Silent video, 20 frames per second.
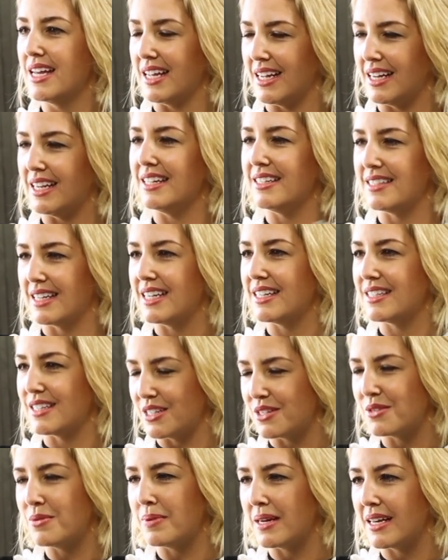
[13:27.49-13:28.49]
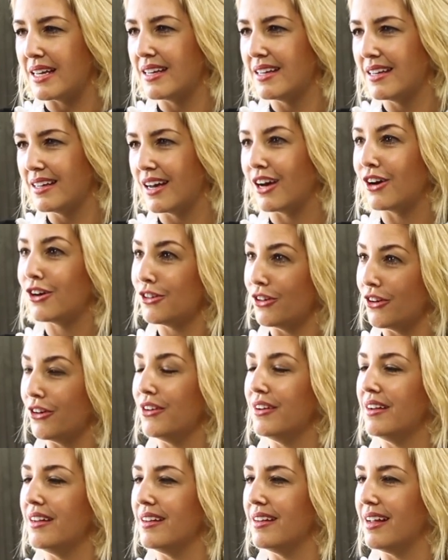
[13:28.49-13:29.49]
it is easy to be a
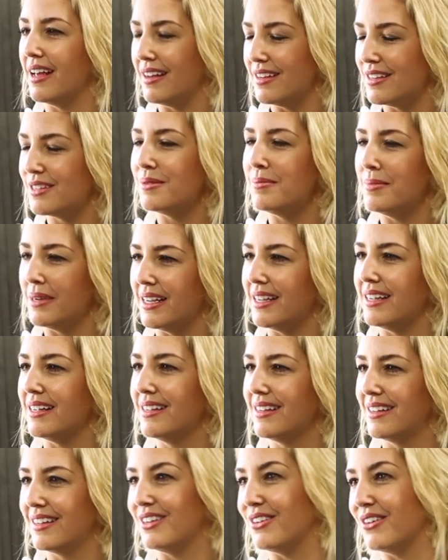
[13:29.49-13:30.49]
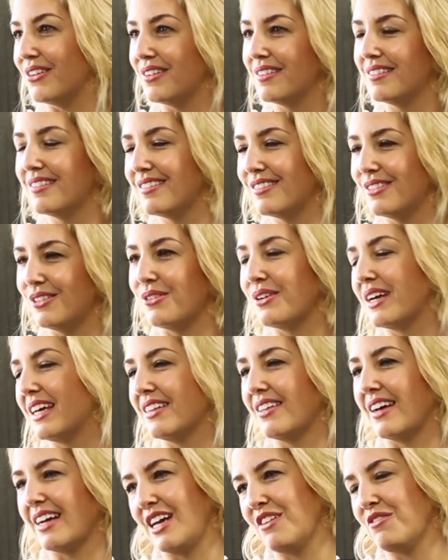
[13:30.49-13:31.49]
clone and to be, you know,
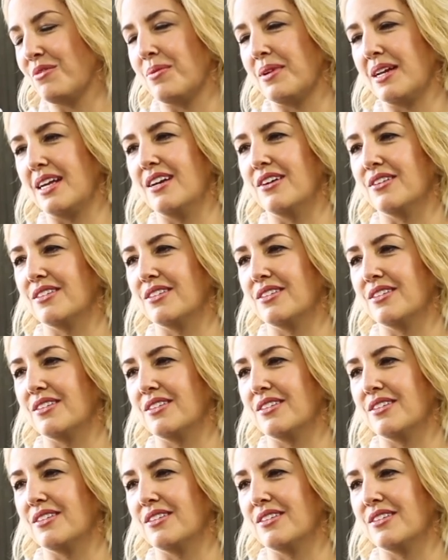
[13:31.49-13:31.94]
looking like everybody